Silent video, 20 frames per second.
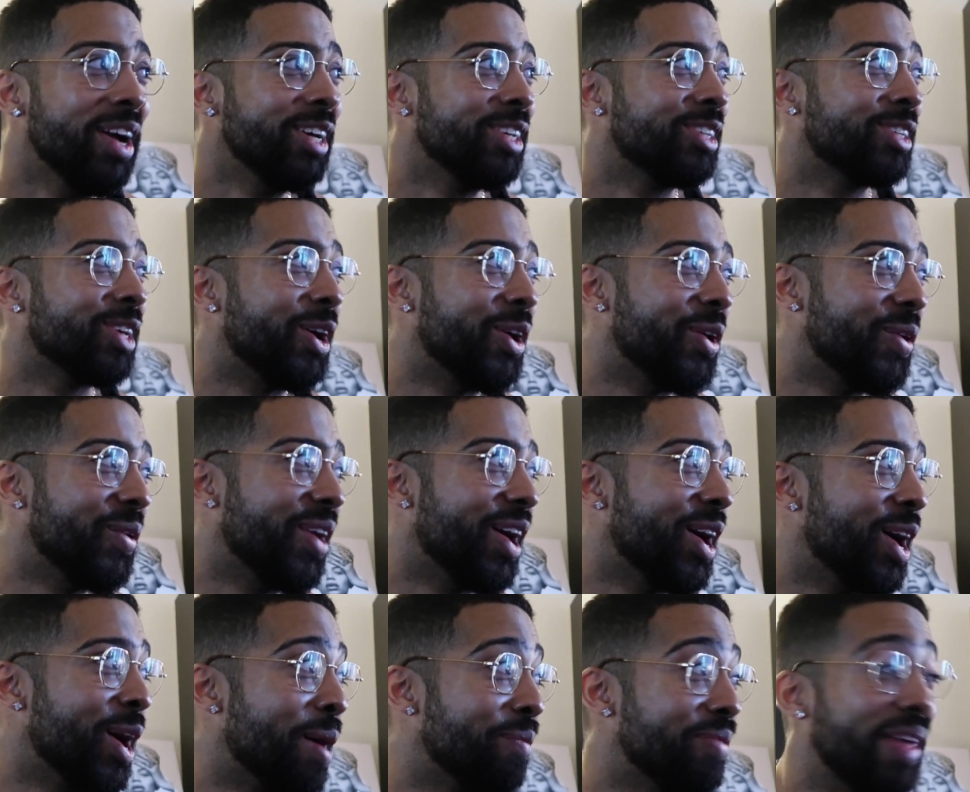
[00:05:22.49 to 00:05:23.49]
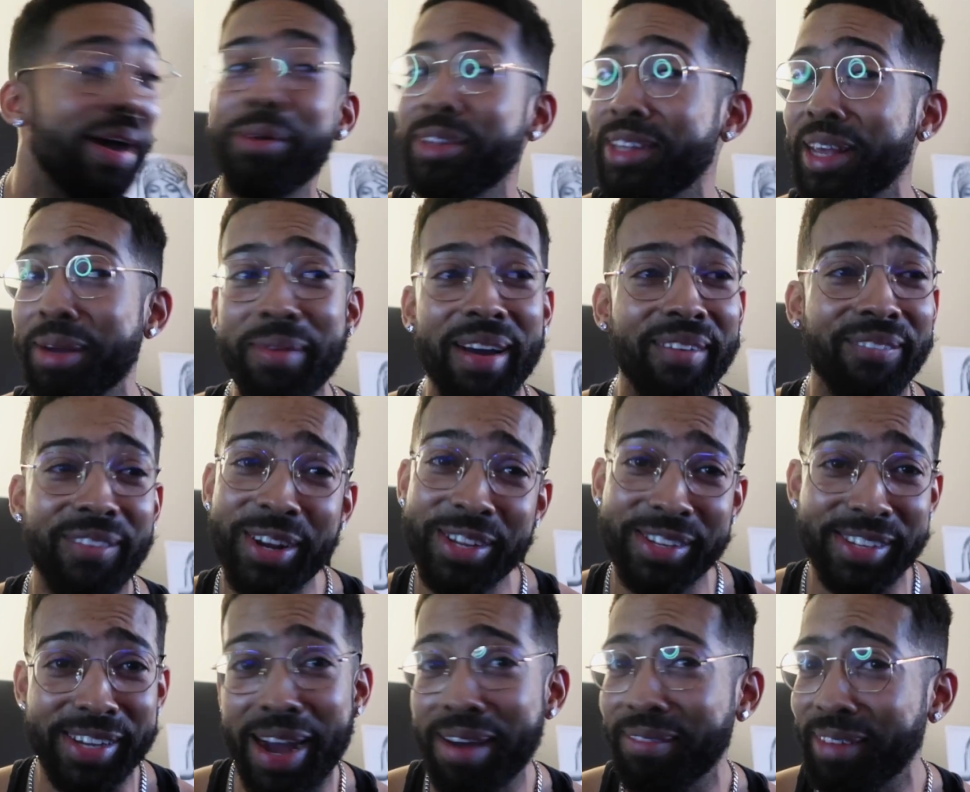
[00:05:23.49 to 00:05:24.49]
So that was like my
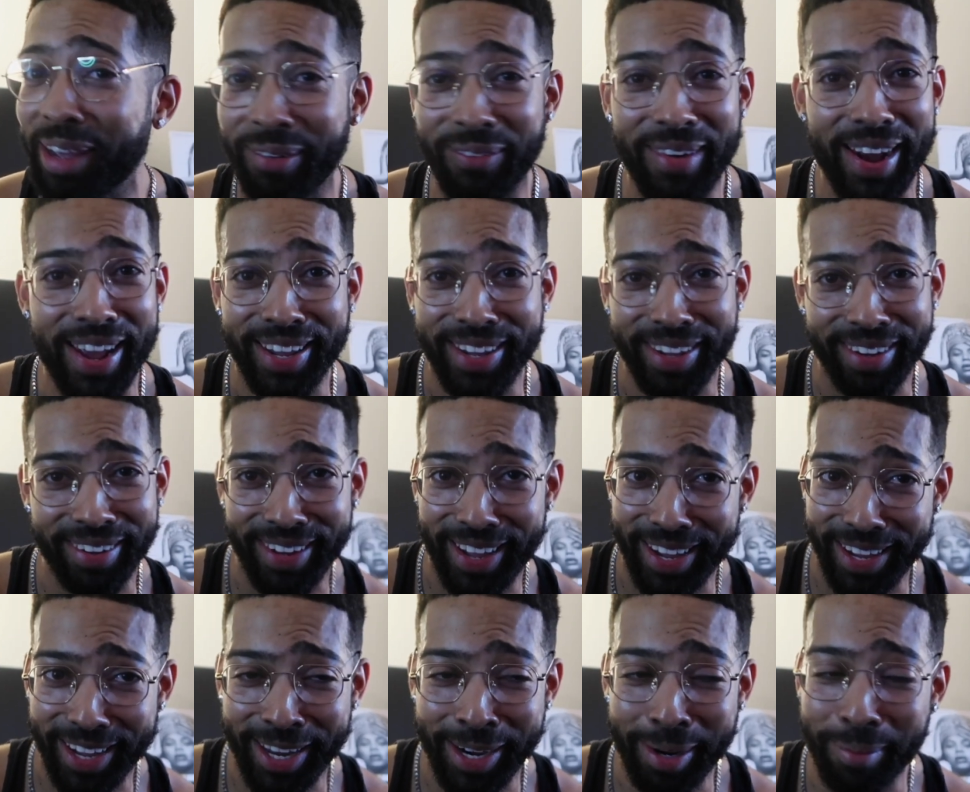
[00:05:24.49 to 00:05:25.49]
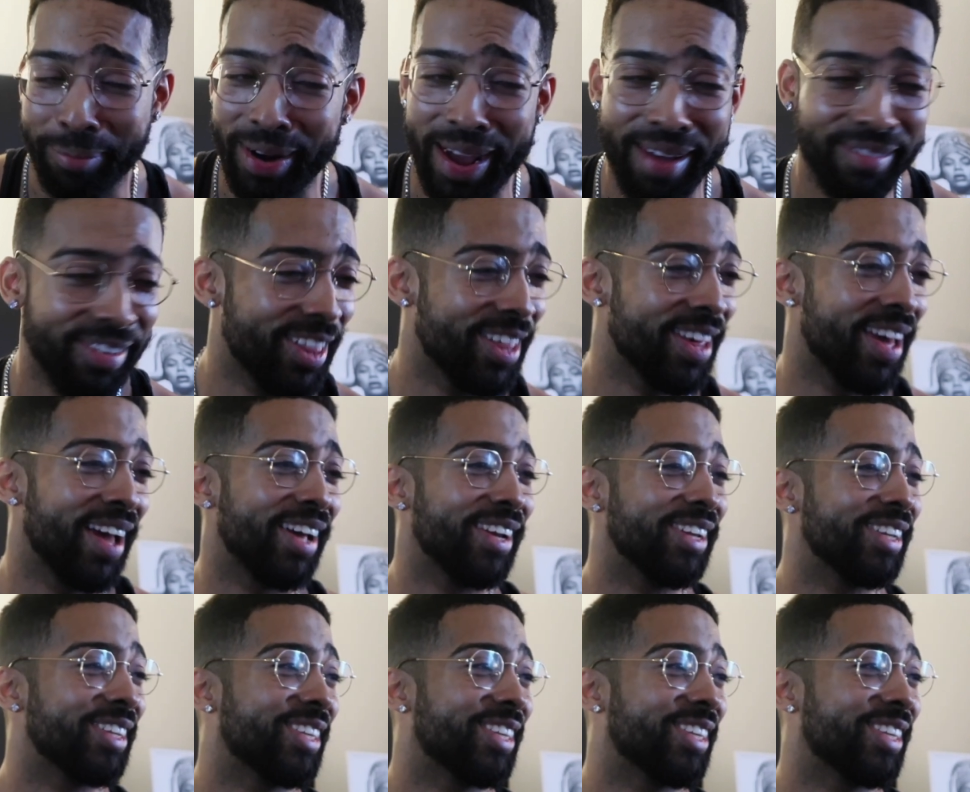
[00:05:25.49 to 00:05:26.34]
first time like riding like in a private jet.